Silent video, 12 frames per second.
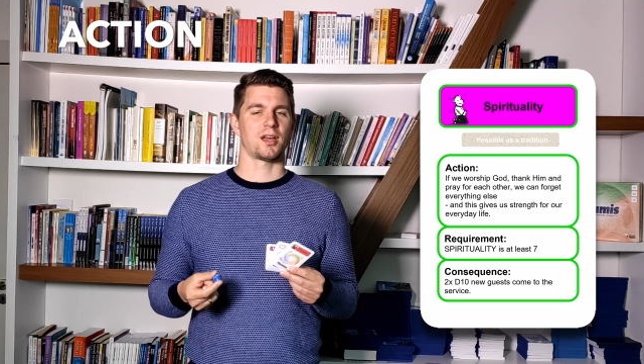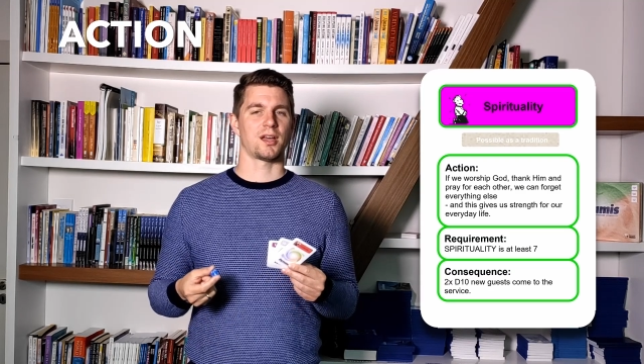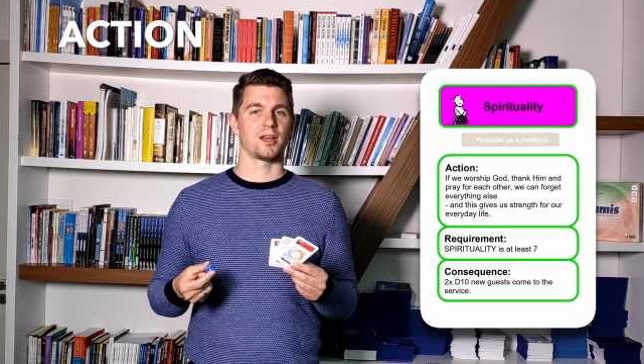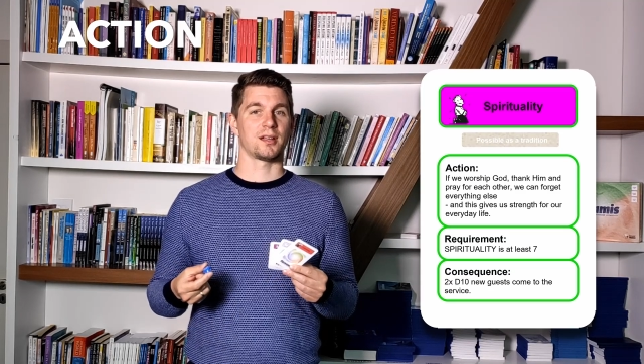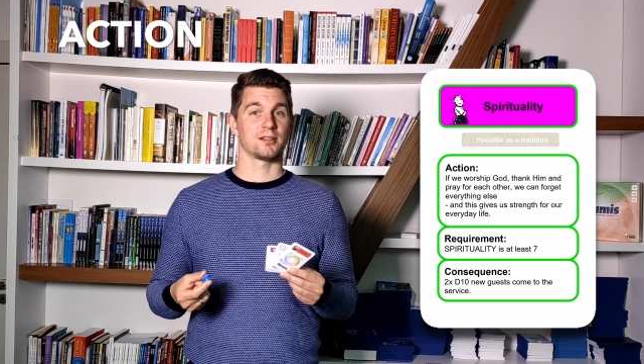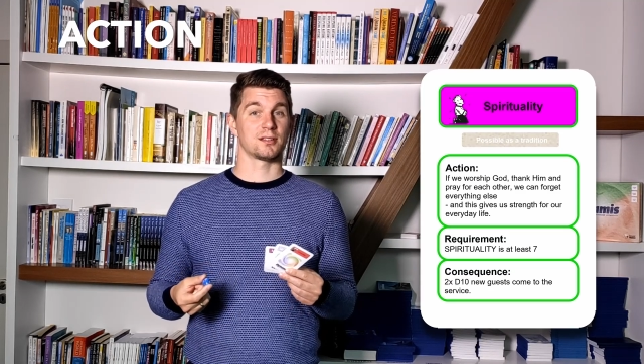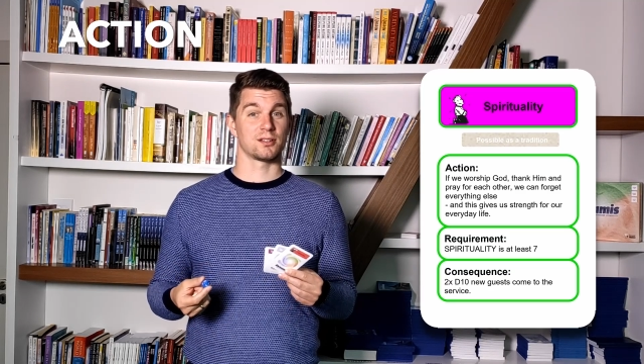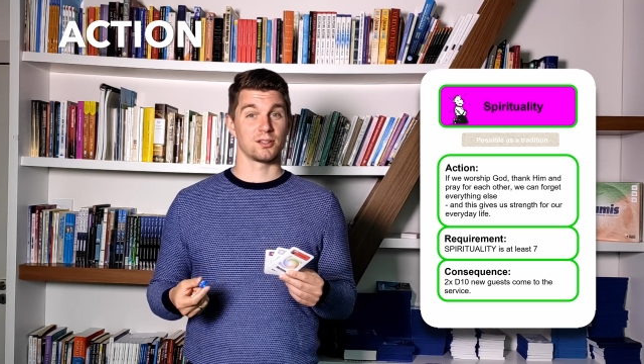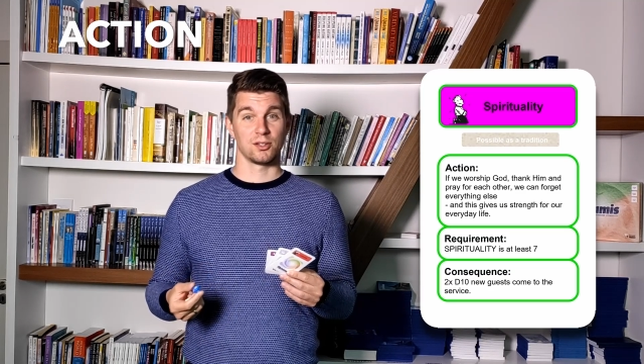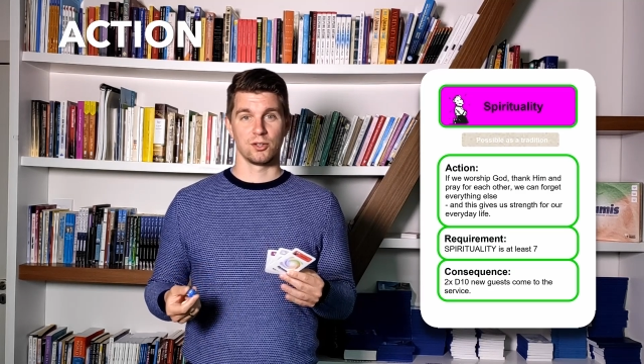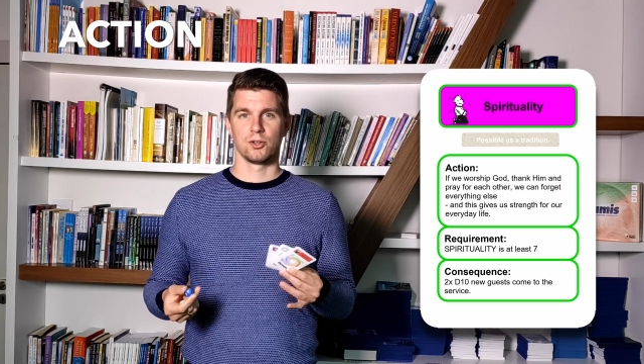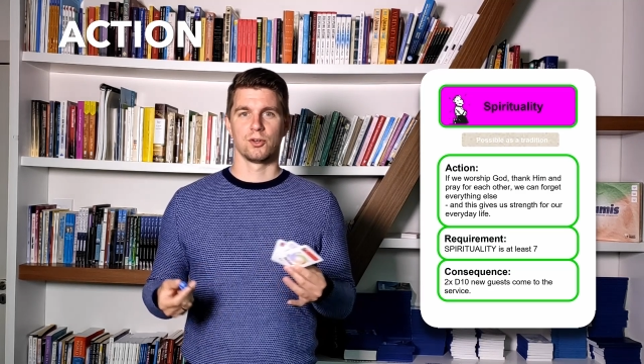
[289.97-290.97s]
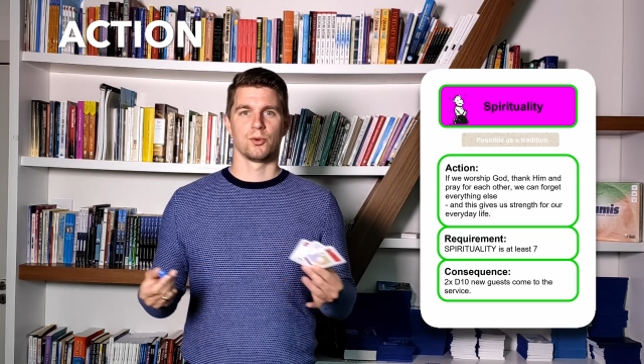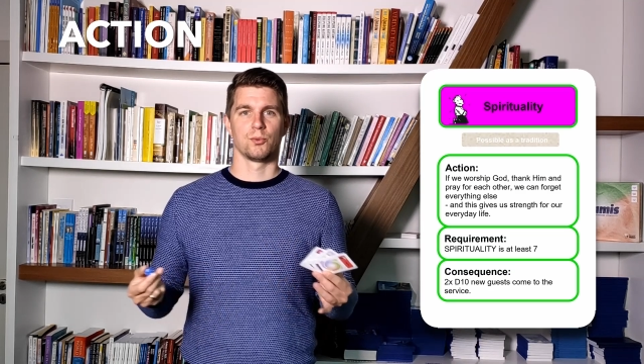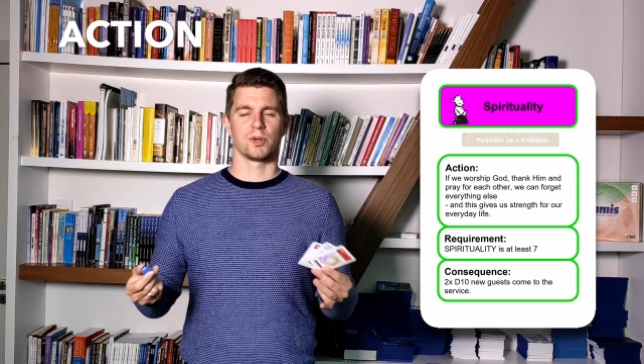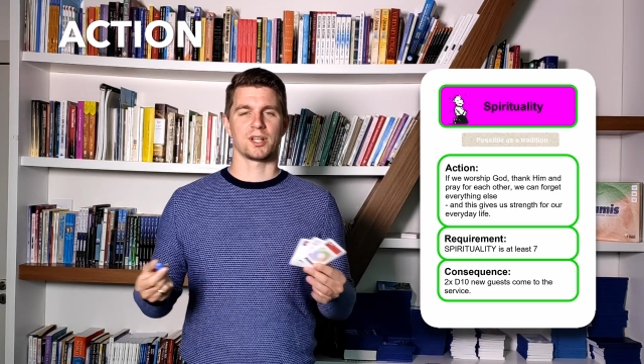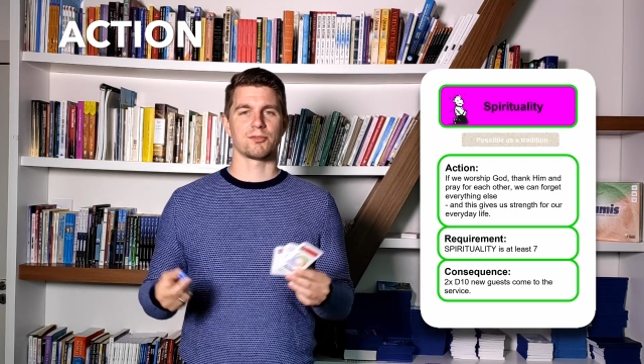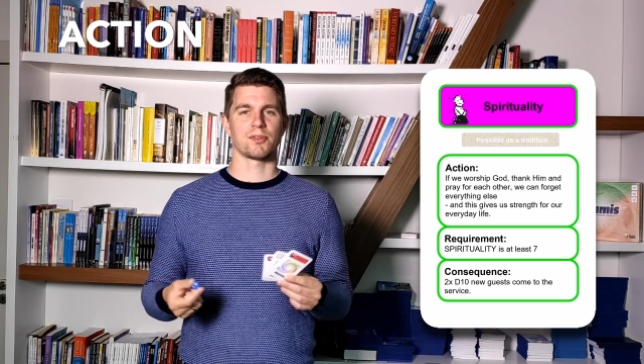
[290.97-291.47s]
and
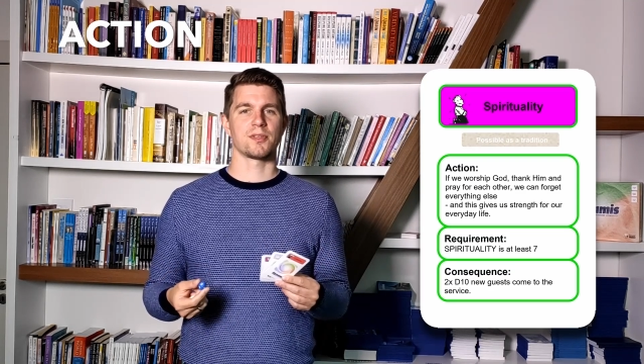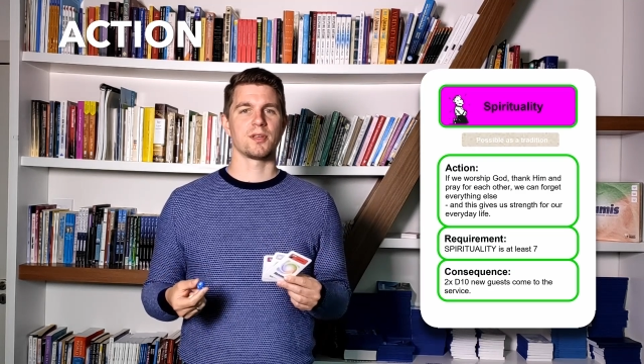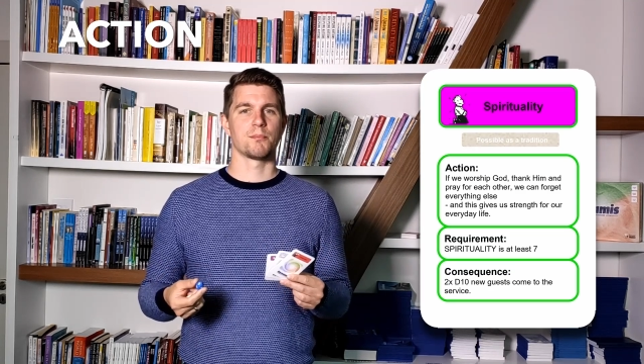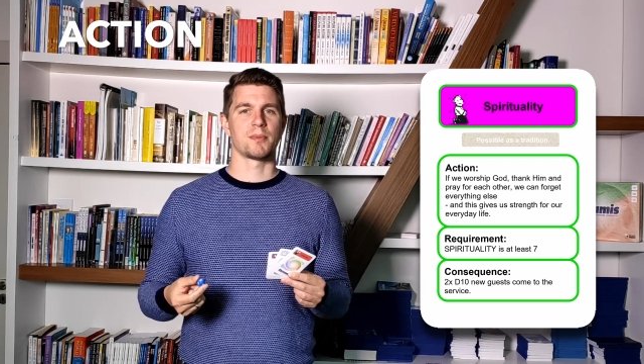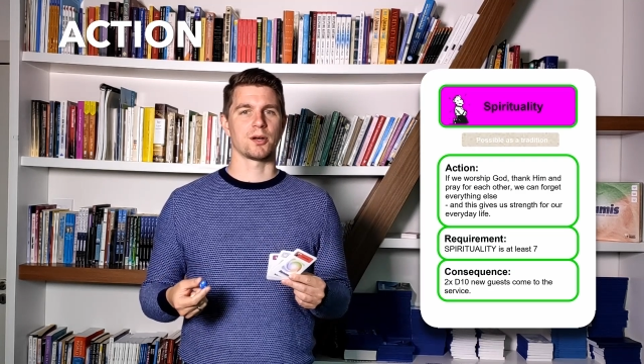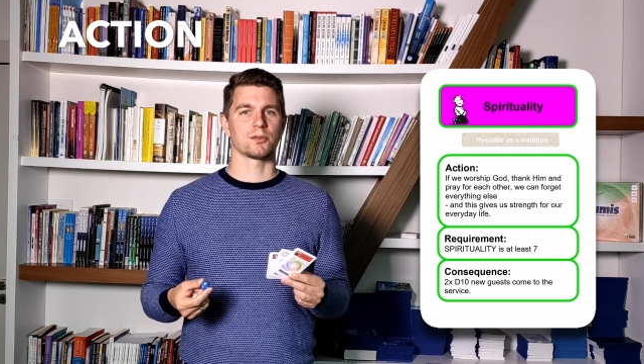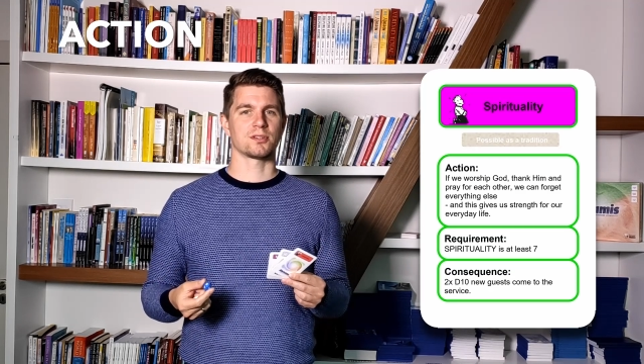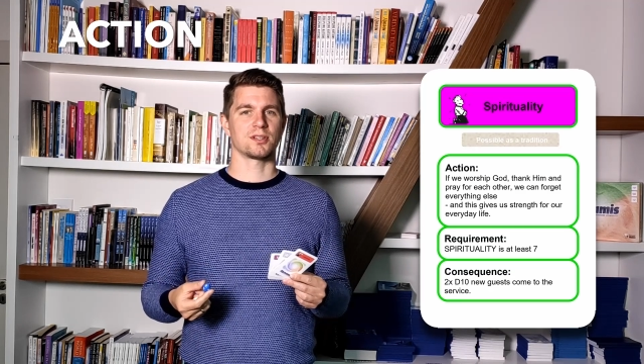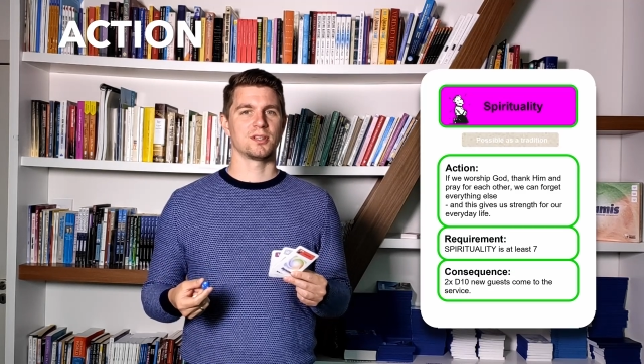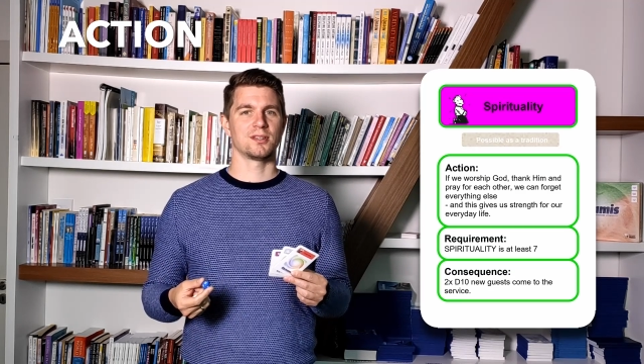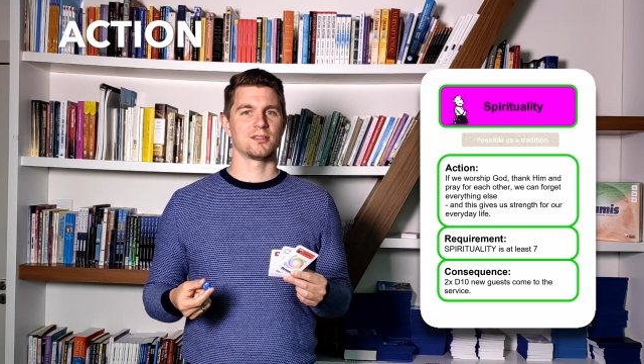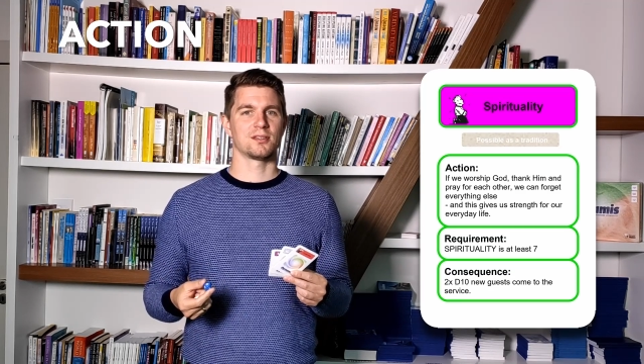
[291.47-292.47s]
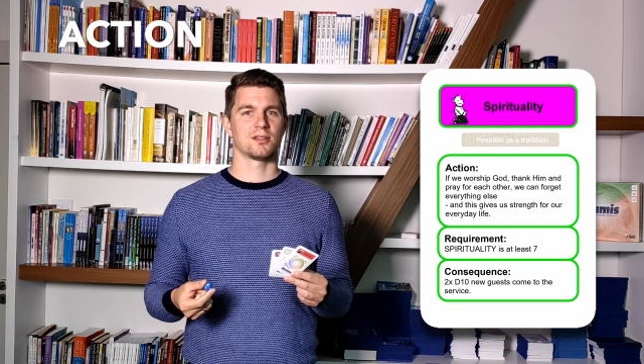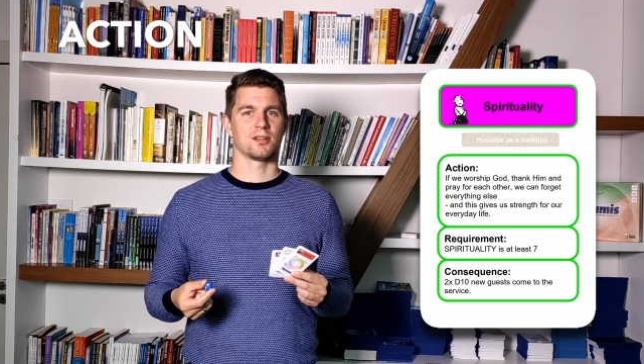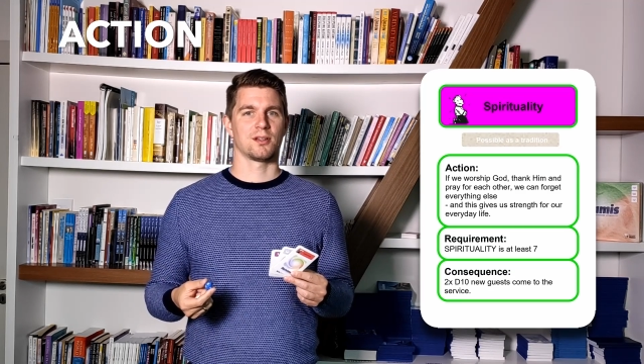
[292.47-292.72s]
whatever the amount is,